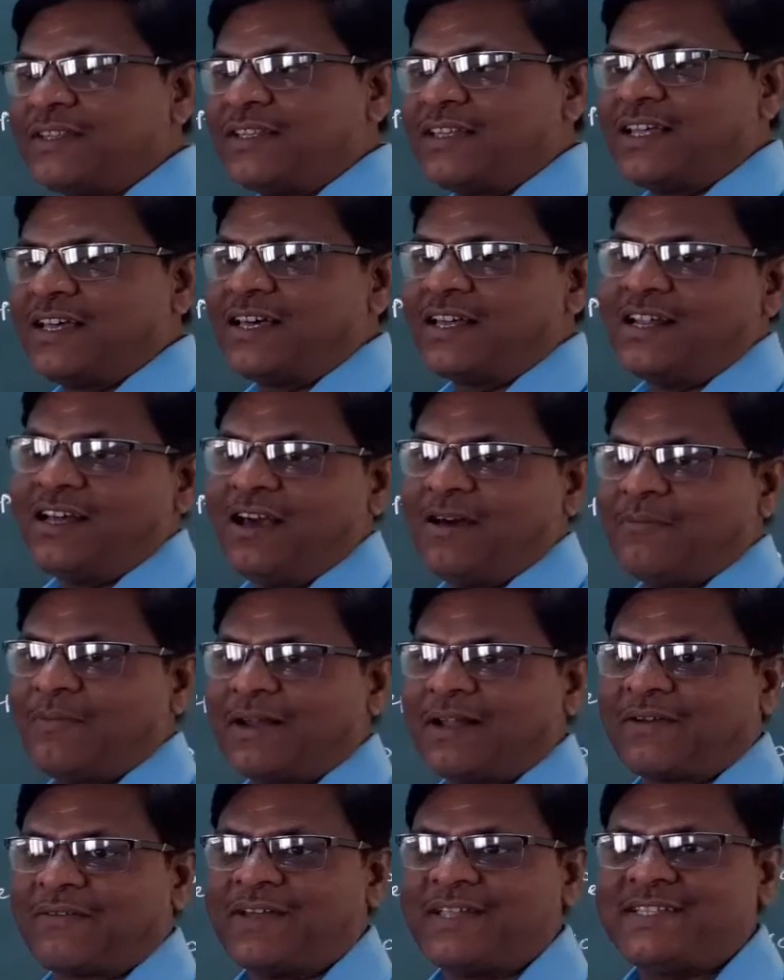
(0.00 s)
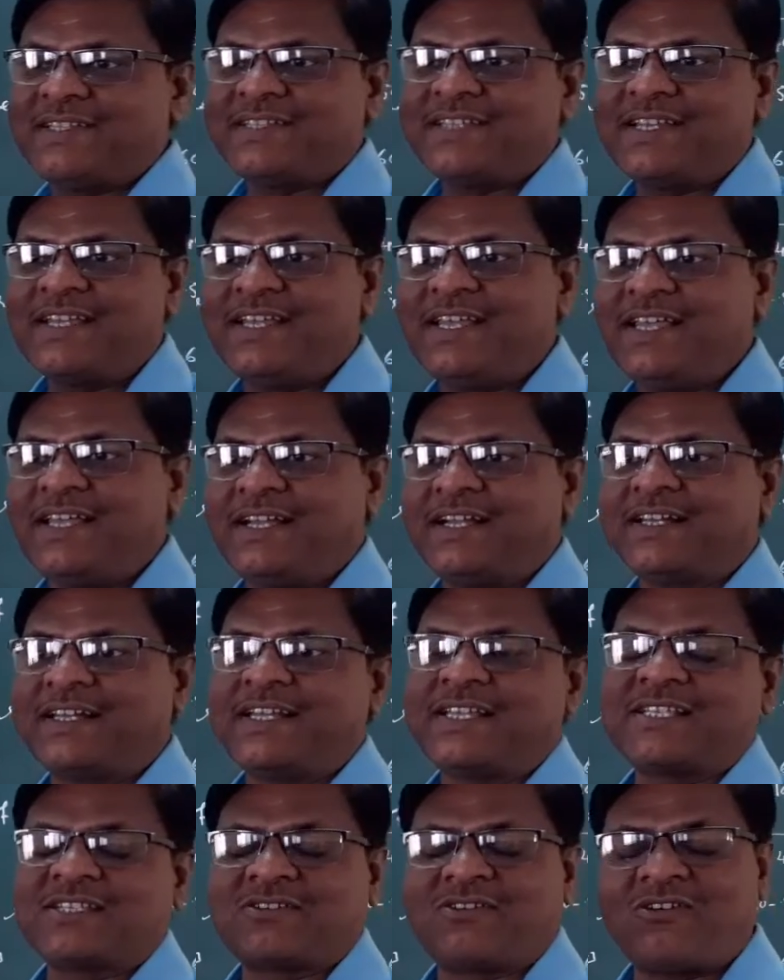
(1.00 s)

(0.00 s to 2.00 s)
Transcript: with their frequency. It is